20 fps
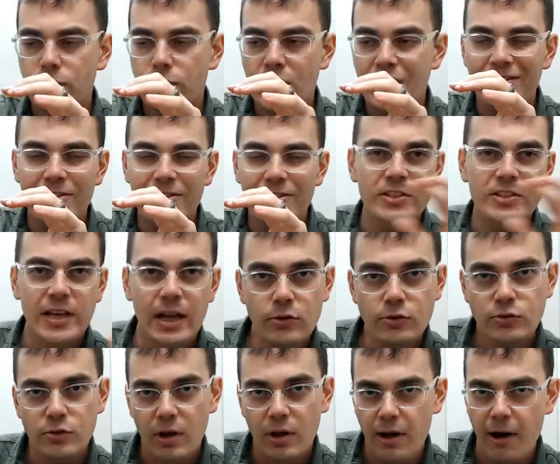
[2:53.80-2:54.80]
This
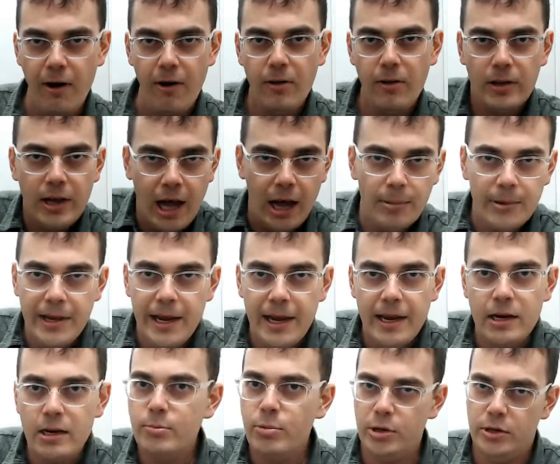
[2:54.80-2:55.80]
sounds all
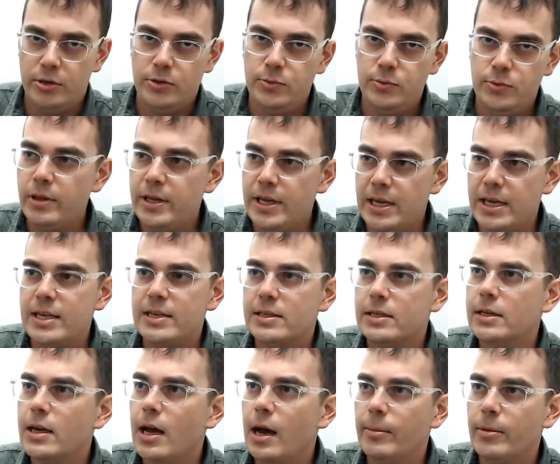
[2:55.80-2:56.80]
complicated, but it's really
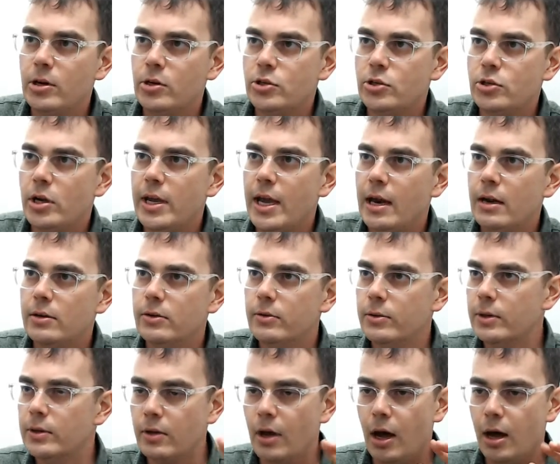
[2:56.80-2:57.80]
easy. I'm gonna show you how to do
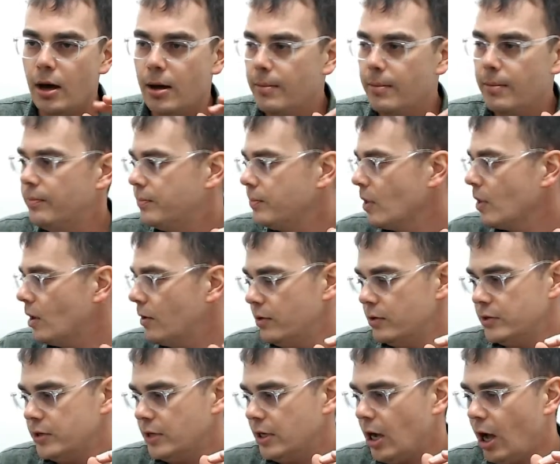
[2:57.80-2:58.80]
it.
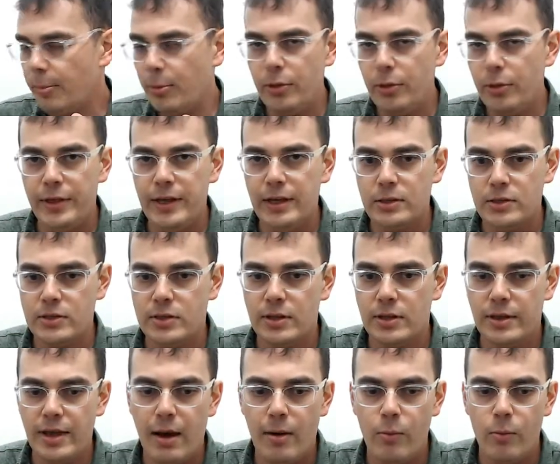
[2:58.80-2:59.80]
There's a couple things
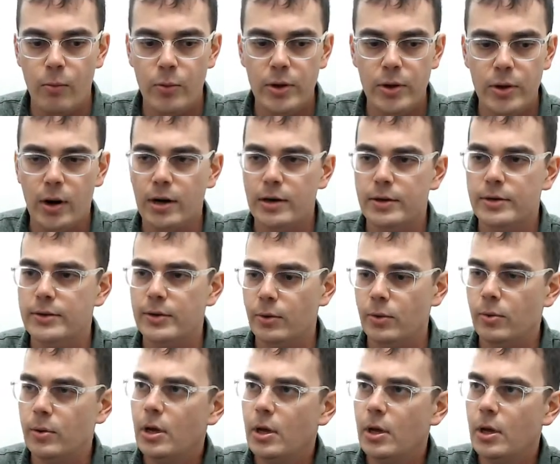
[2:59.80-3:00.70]
that we wanna do.